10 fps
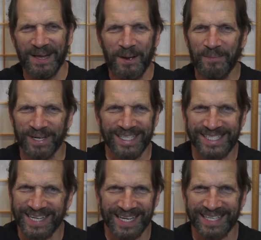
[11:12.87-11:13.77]
but it's
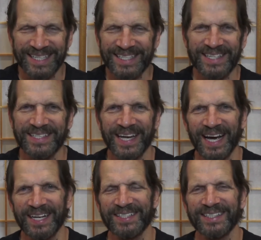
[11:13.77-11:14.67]
not an easy
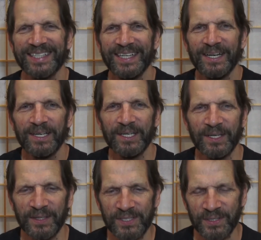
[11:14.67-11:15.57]
task. You
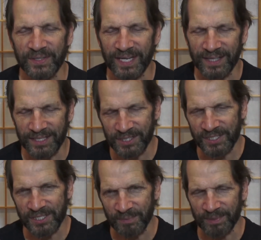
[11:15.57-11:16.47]
know, so that that's
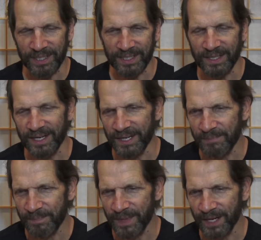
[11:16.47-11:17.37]
just something
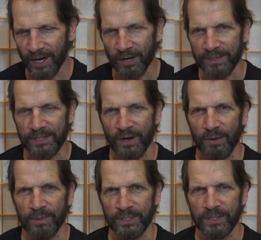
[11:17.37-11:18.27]
um, that I always
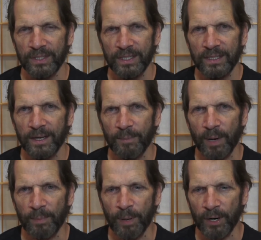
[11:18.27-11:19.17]
thought was a,
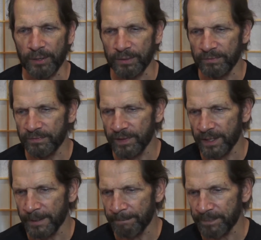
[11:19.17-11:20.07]
a part of
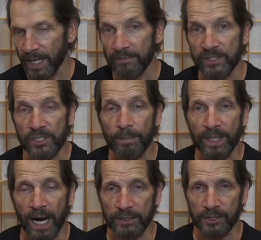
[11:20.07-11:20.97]
um, kind of a
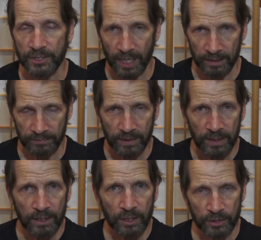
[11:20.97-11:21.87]
subconscious kind of
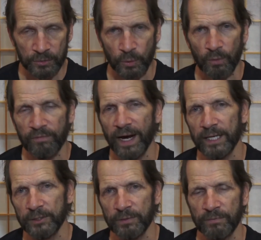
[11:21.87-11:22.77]
control
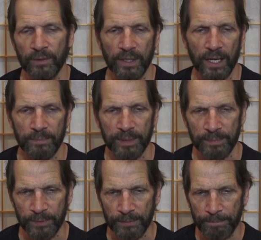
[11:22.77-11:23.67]
factor for a lot of
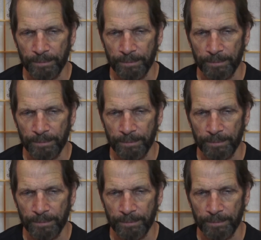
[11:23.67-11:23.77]
people.